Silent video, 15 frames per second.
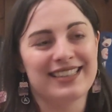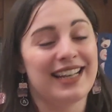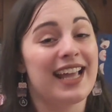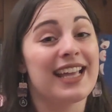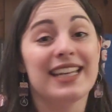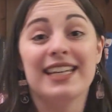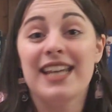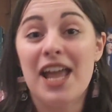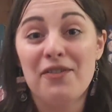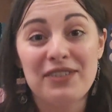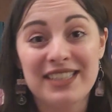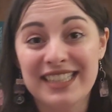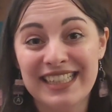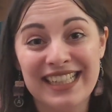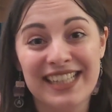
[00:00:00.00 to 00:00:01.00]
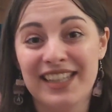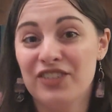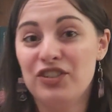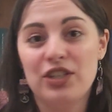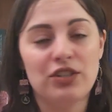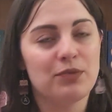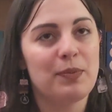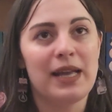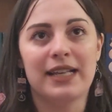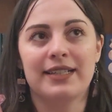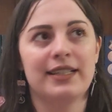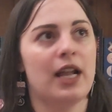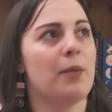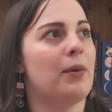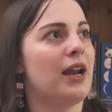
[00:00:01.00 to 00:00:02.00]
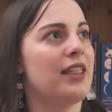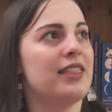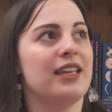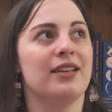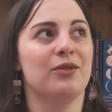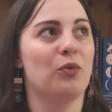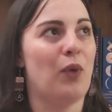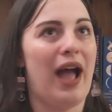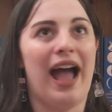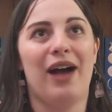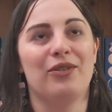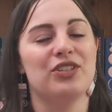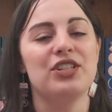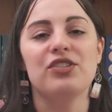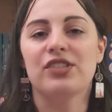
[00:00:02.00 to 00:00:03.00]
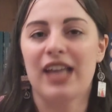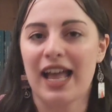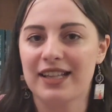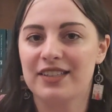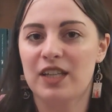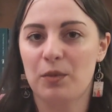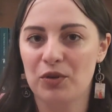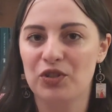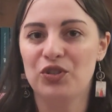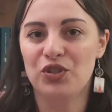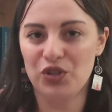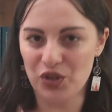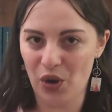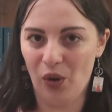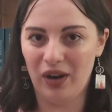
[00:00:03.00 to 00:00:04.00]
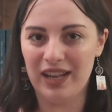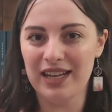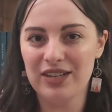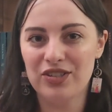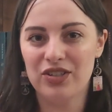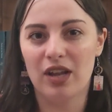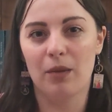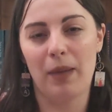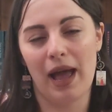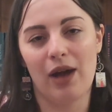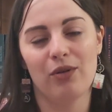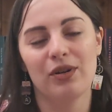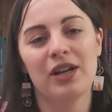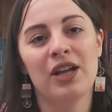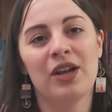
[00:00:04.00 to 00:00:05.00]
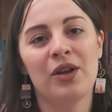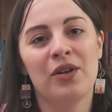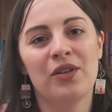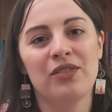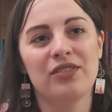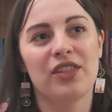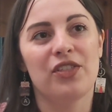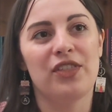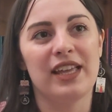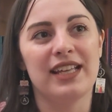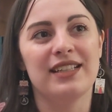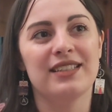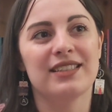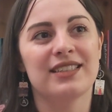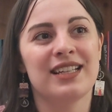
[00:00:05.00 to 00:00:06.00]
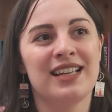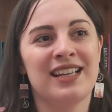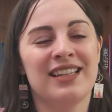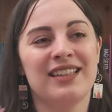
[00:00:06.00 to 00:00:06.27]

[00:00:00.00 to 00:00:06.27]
And I can never see it, and then she just picks it up, and I think, wow, she just has so much knowledge about the things